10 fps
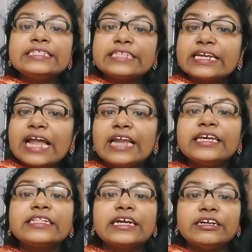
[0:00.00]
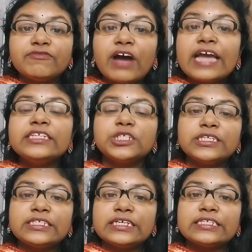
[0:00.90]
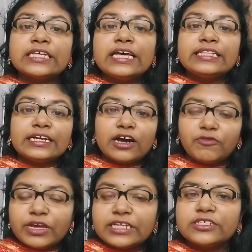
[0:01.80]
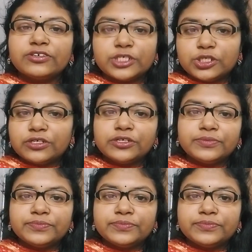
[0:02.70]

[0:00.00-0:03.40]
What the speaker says: signaling the divine justice that awaits Richard.